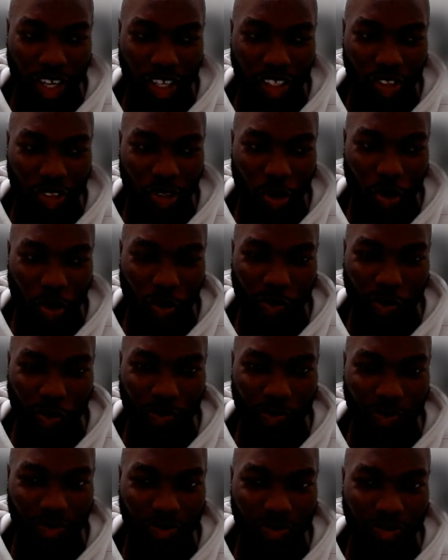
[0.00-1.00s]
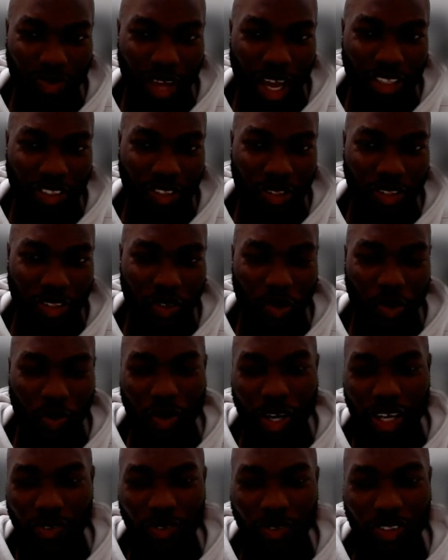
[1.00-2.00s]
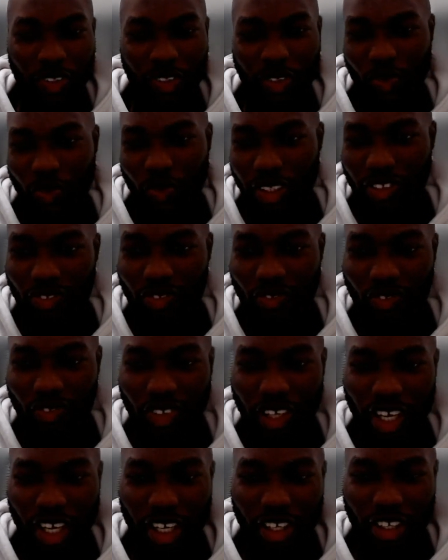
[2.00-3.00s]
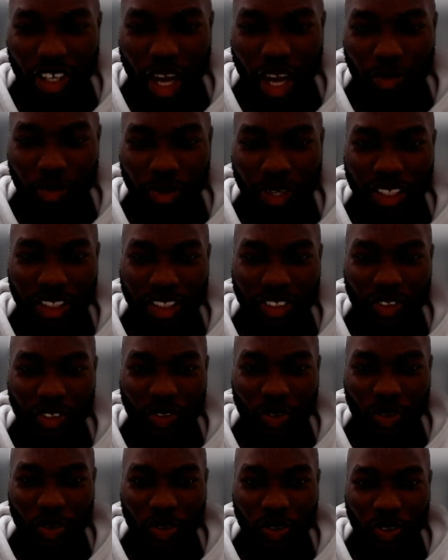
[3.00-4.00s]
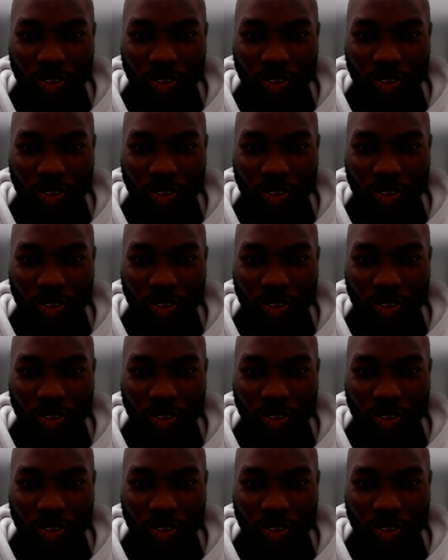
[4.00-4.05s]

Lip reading: So I thought, well, why wouldn't we apply this to